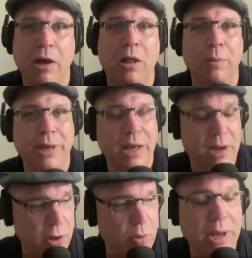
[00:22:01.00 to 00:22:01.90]
call it
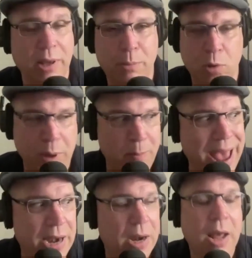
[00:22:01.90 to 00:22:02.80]
you get
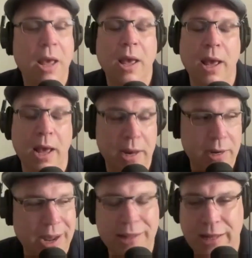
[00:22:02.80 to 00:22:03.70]
bent.
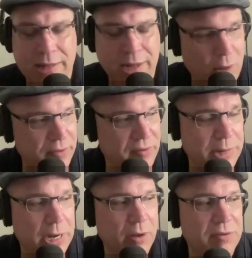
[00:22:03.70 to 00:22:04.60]
And I think they call it
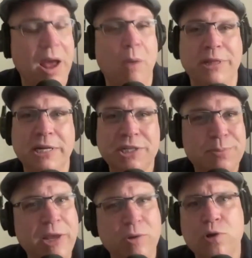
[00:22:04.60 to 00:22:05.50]
something else now, but they just
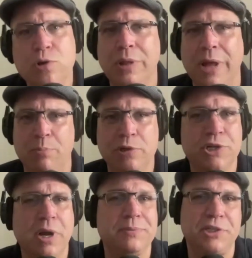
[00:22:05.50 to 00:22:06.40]
make you do like
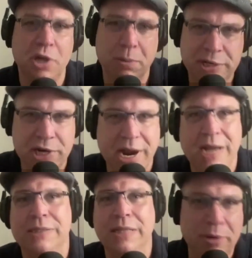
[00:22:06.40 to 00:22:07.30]
push-ups, jumping
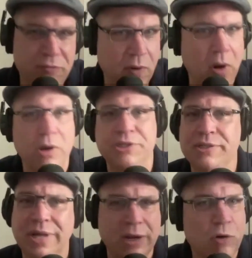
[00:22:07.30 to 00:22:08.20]
jacks, leaping frogs,
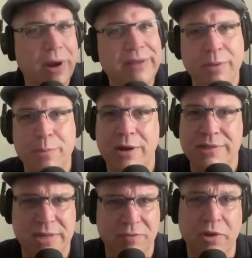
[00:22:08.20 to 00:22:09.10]
just like a crazy amount of
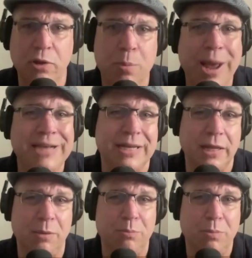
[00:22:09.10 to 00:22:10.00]
stuff till you
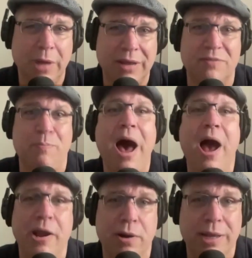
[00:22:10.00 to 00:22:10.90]
basically
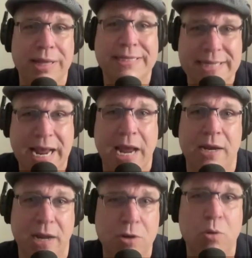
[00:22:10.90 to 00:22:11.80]
expire in the
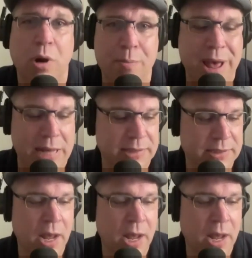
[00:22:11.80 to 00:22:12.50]
sand and you are a mess.